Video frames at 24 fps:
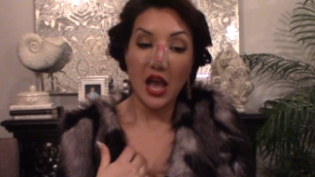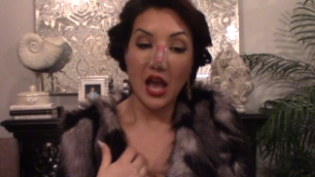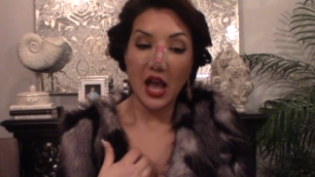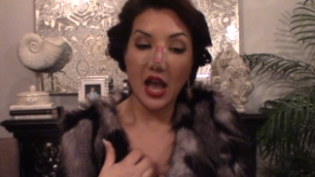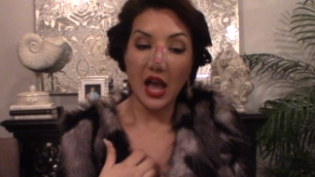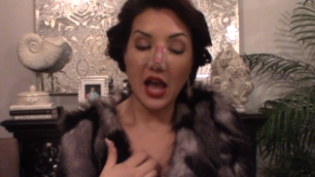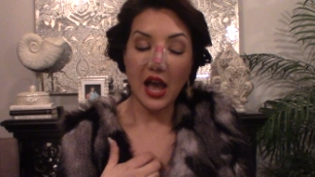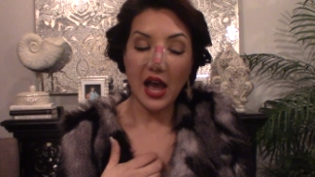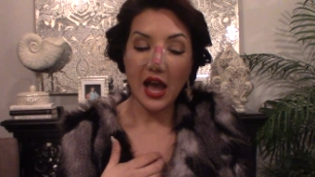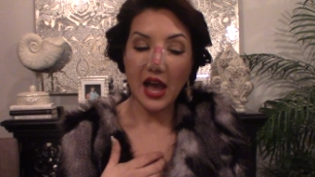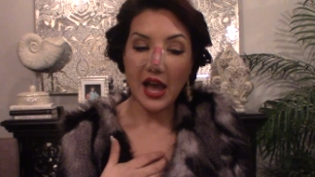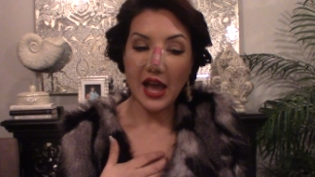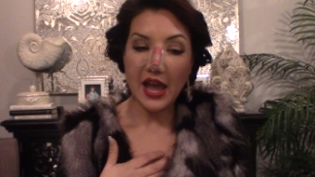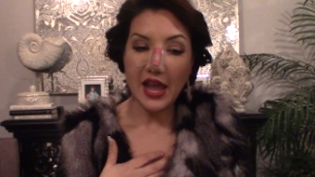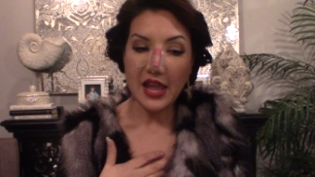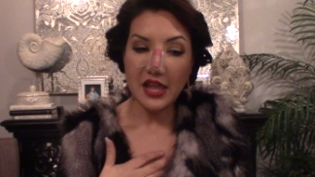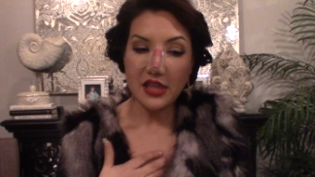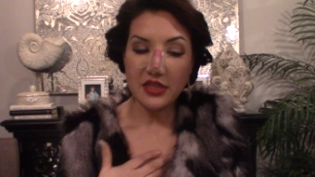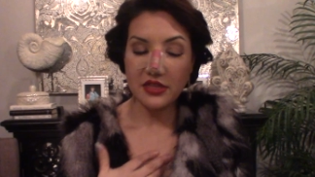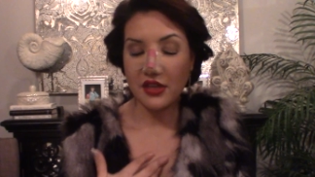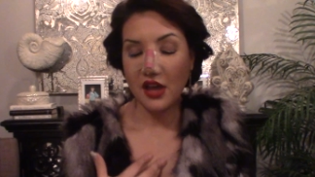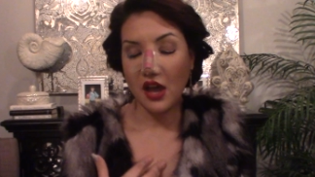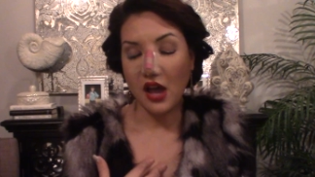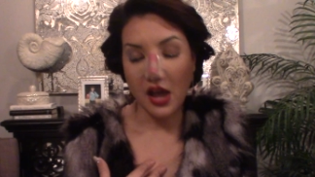I
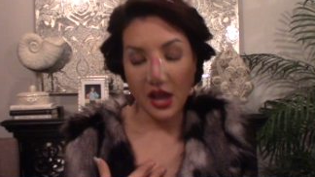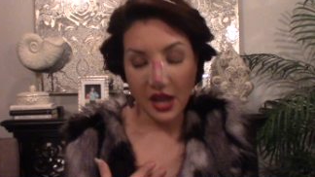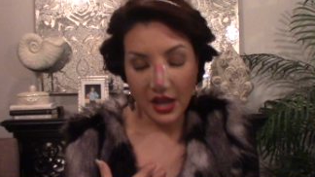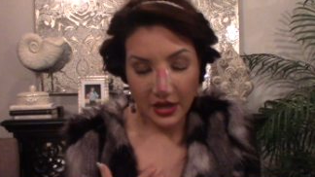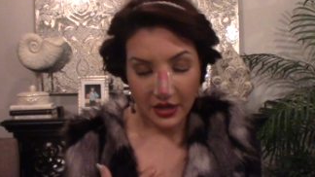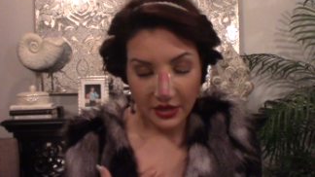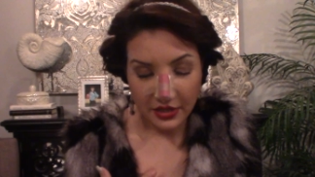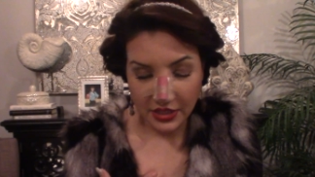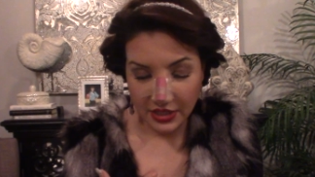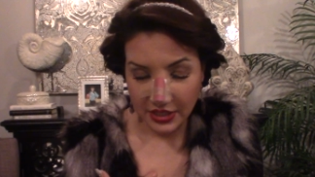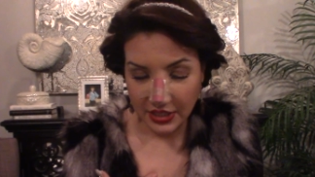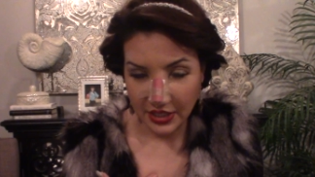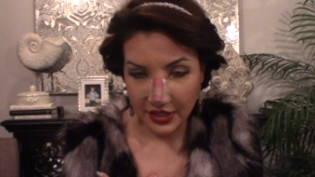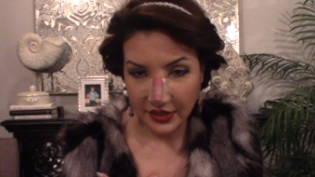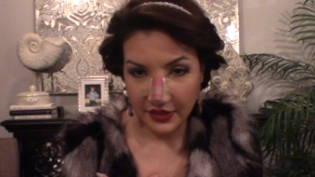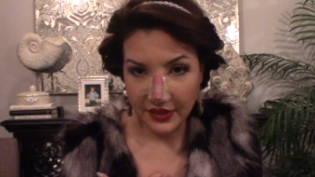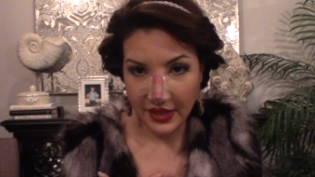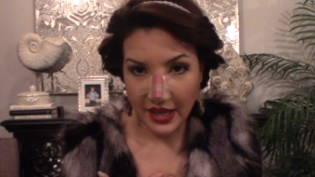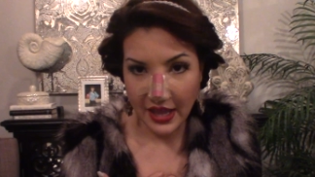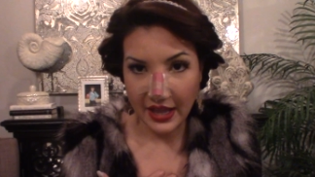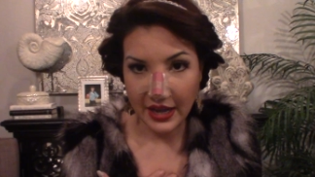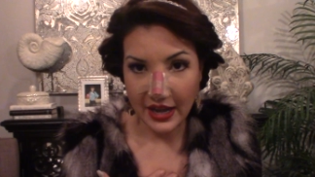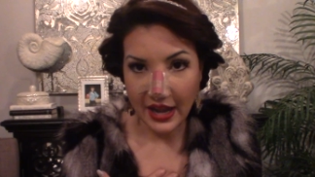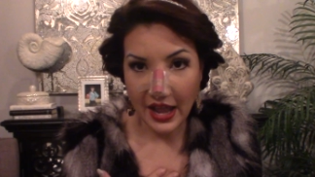thought
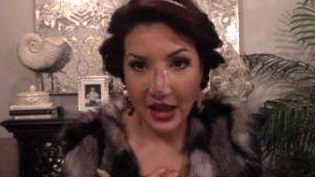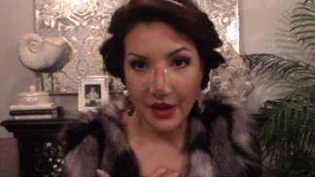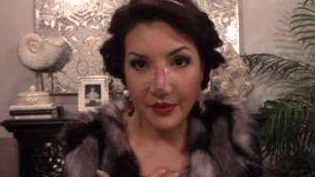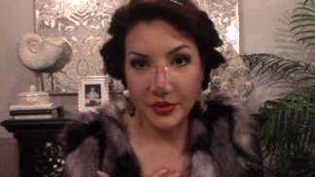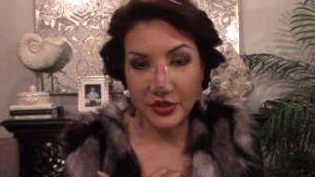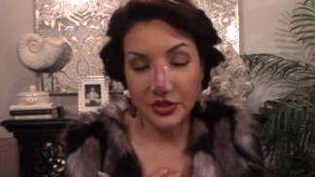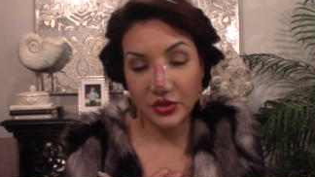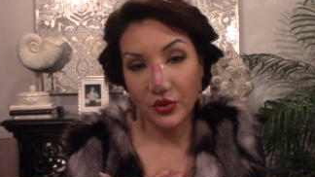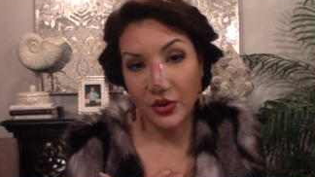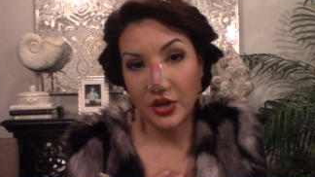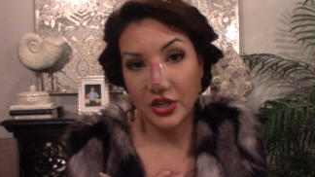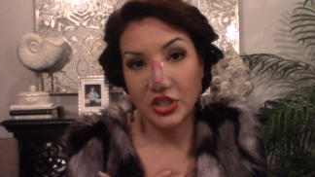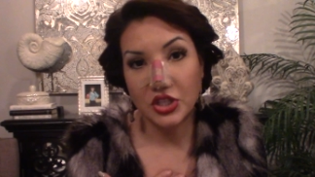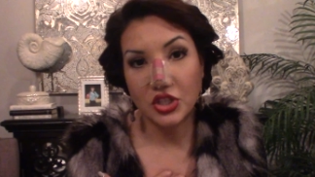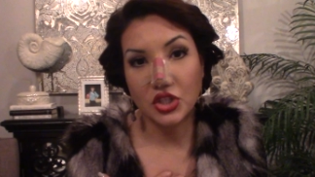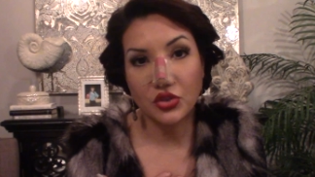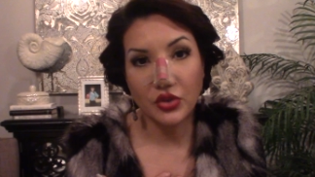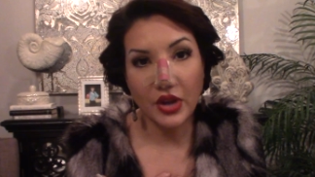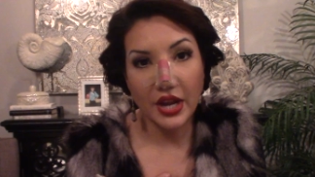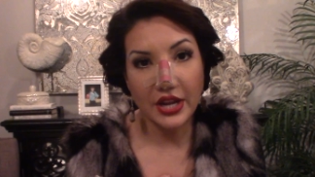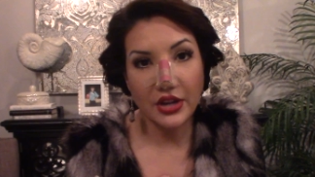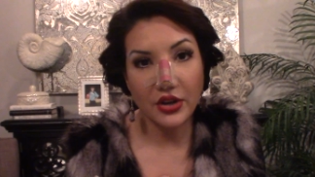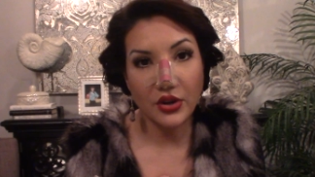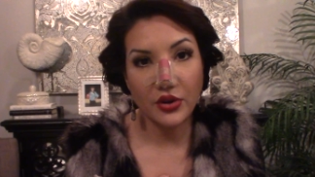that I was going to
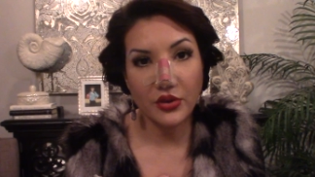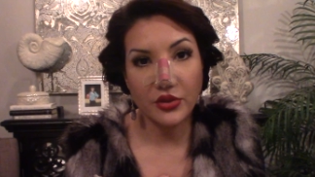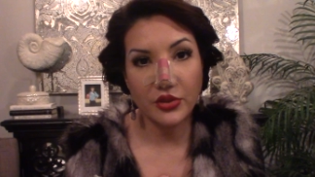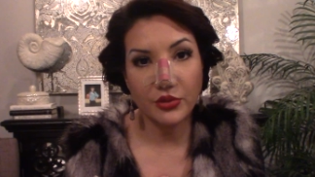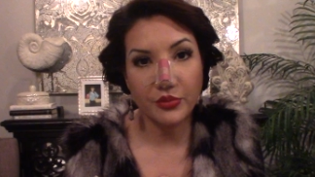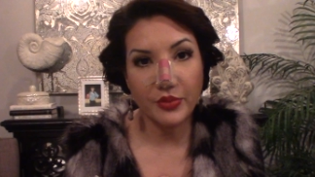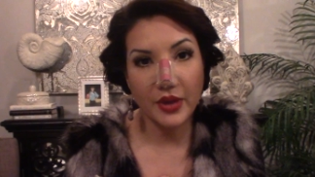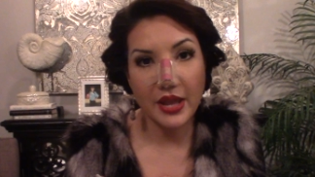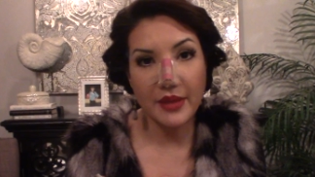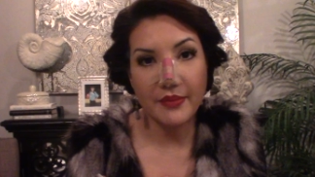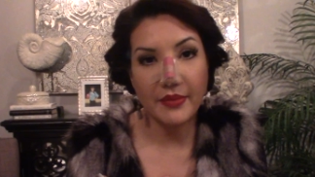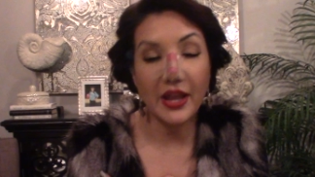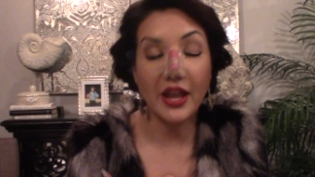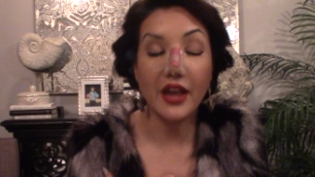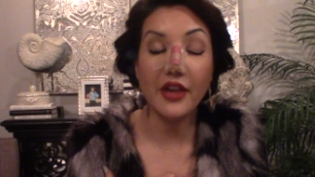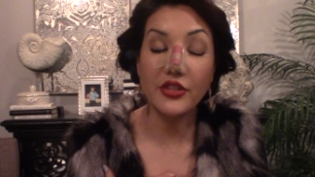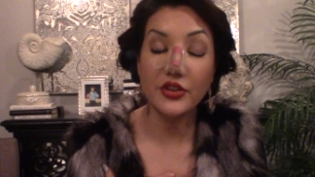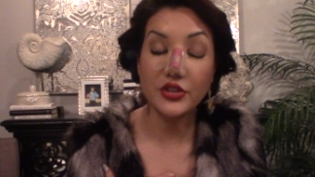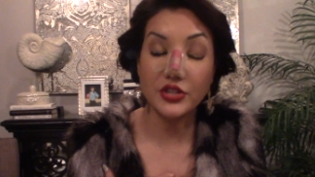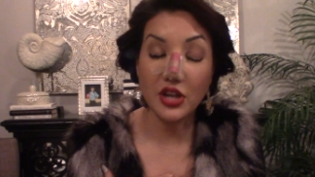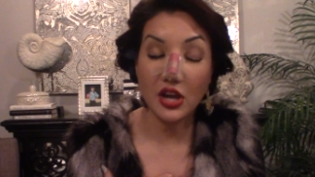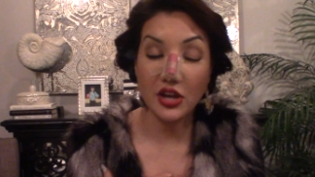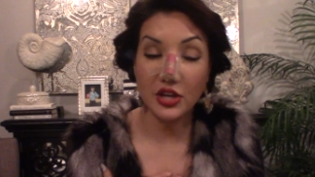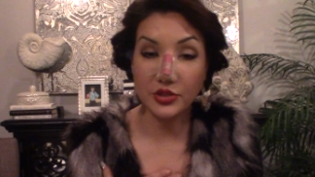train her the way my other
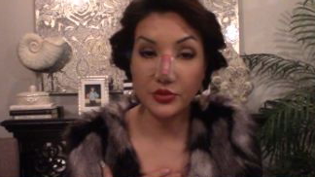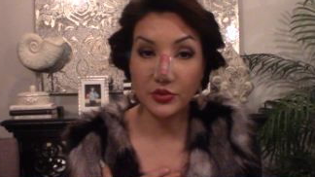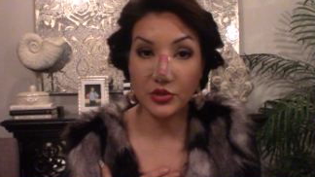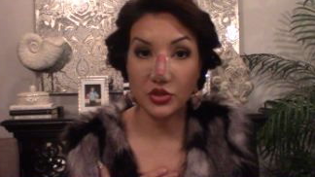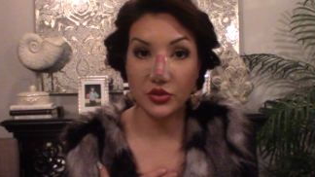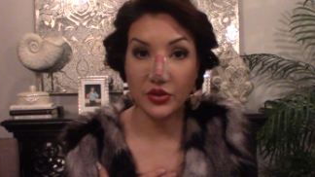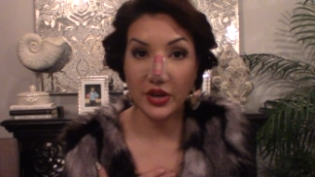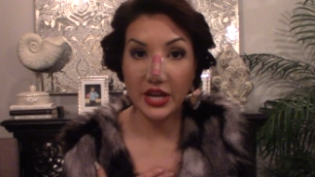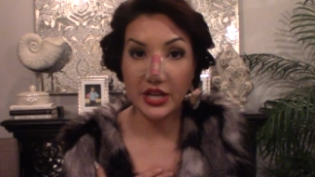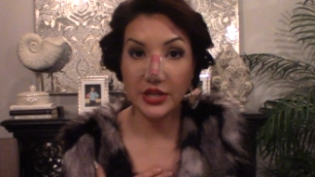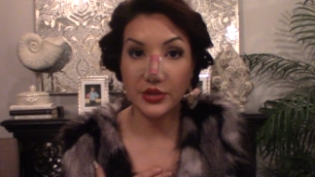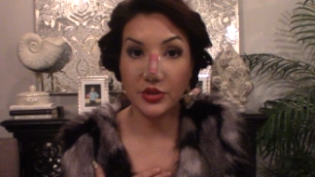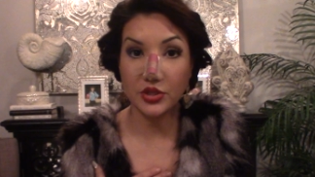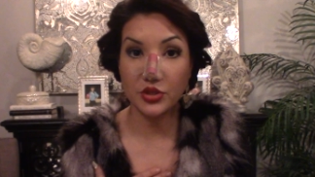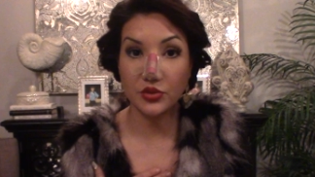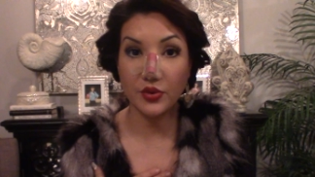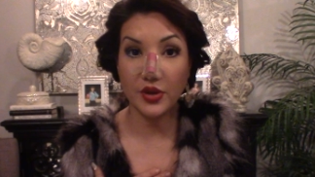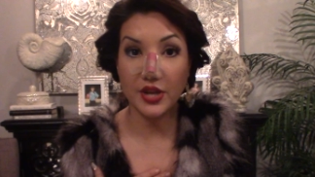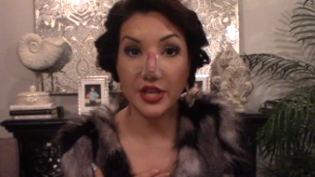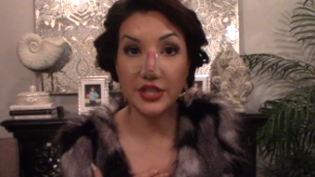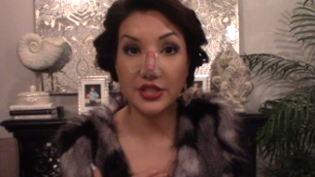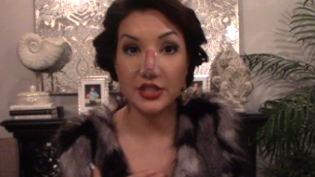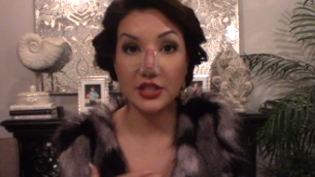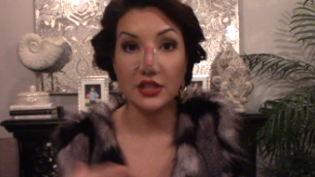dogs were trained, which
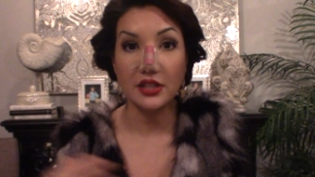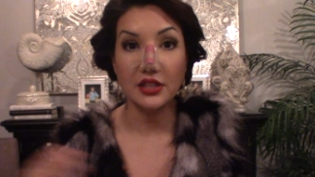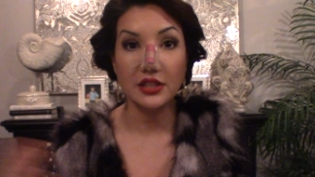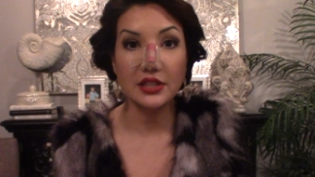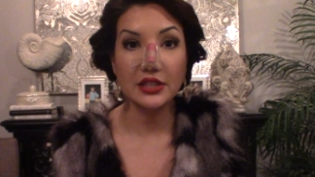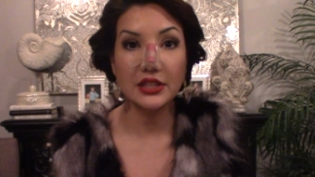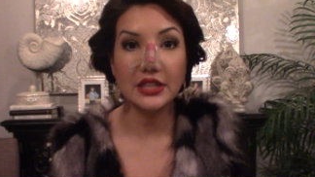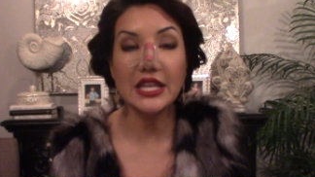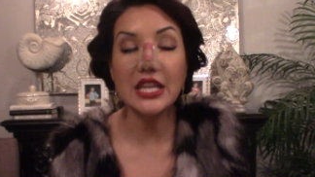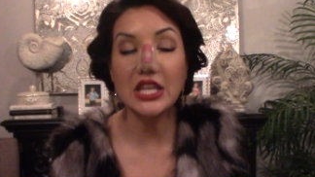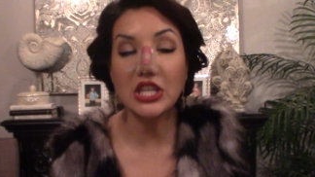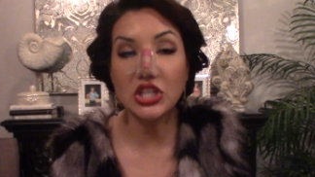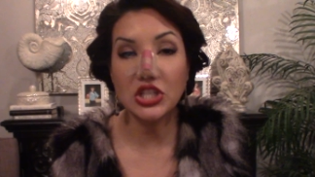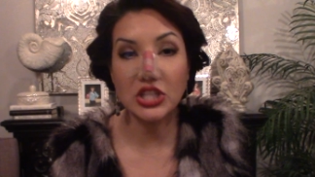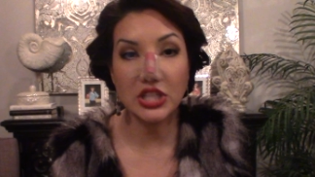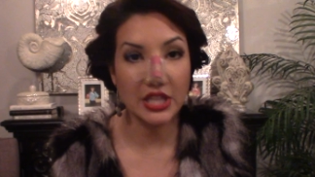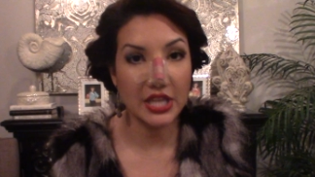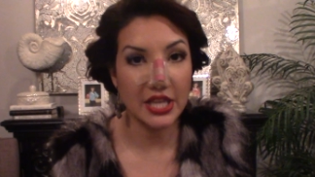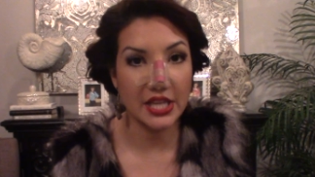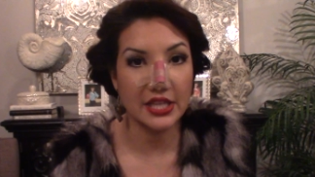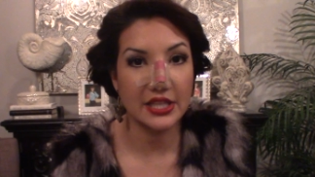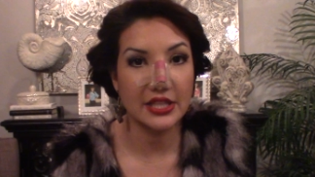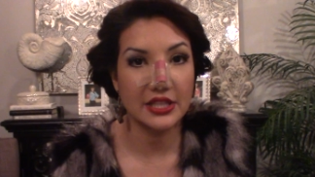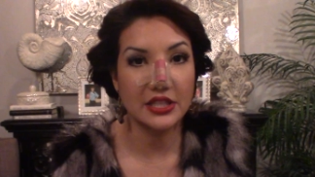was
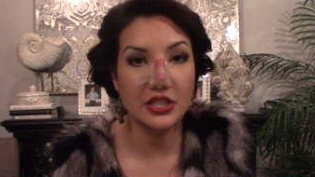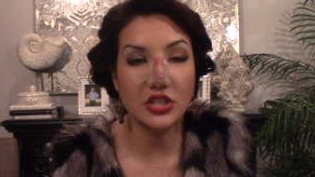leashless.